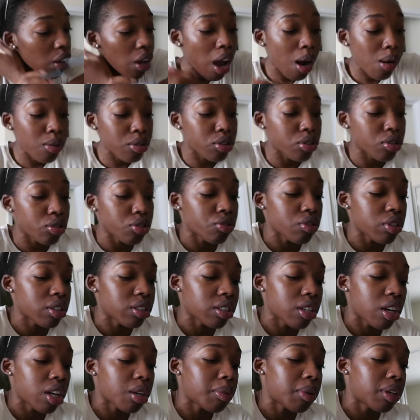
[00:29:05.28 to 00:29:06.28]
I was so
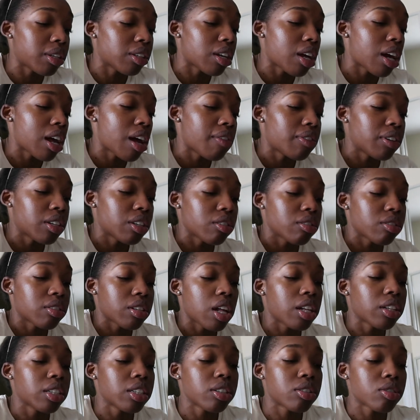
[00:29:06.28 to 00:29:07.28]
stressed out about not having a
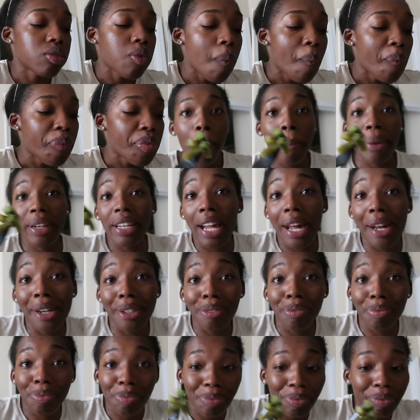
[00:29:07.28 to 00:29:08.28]
hairstylist, but
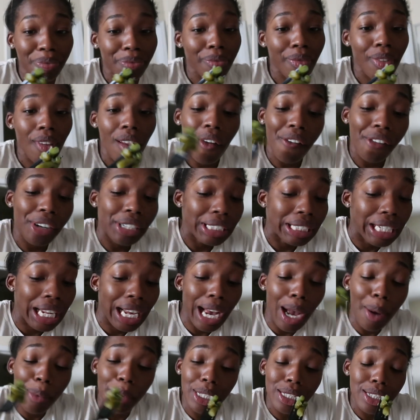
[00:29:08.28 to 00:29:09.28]
now
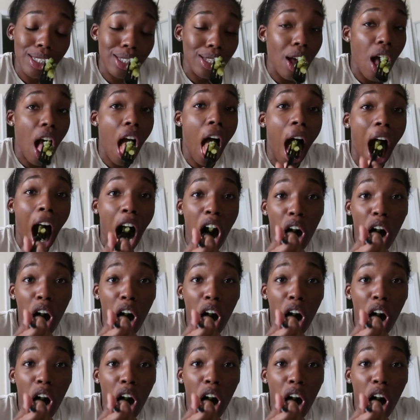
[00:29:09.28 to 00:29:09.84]
I got one, so.